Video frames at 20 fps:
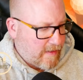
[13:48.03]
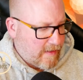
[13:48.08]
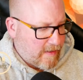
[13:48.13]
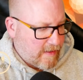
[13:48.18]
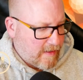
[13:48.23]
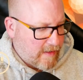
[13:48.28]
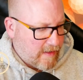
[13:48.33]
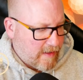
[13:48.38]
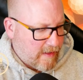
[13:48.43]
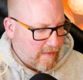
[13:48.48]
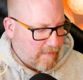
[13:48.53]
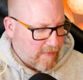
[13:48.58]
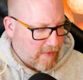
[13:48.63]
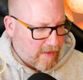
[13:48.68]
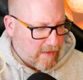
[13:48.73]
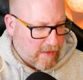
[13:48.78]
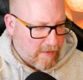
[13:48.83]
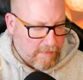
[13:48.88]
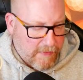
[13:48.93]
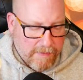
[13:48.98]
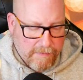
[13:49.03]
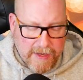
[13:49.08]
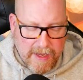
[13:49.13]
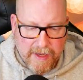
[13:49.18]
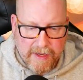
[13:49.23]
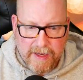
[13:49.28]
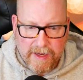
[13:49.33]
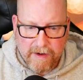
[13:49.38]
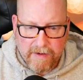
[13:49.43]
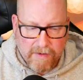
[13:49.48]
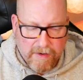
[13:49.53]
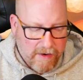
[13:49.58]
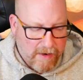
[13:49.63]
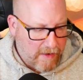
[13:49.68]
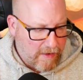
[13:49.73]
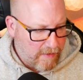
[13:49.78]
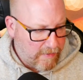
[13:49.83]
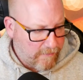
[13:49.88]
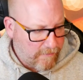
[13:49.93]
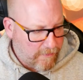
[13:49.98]
I'm going to be back here
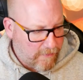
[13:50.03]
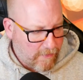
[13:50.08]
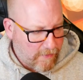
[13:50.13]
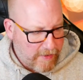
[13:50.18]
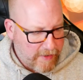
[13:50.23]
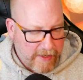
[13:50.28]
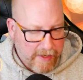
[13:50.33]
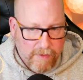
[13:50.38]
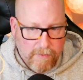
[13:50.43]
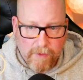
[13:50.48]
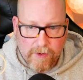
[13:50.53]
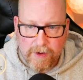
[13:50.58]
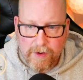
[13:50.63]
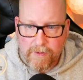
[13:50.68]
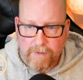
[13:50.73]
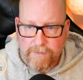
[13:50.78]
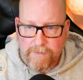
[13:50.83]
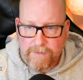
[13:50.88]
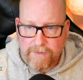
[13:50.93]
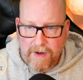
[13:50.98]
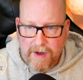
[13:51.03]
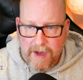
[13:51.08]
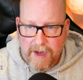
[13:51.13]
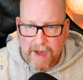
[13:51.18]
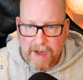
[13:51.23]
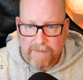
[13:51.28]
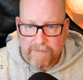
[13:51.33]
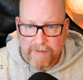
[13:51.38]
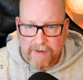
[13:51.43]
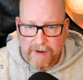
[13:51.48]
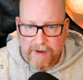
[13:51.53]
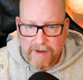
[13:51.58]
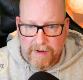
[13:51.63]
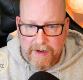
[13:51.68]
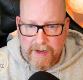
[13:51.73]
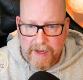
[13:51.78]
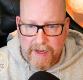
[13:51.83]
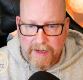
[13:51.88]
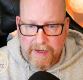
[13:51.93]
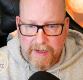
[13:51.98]
on 14105
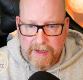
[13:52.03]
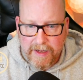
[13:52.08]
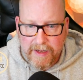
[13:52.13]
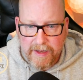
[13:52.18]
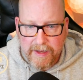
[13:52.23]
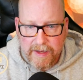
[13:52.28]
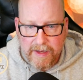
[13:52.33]
on 80.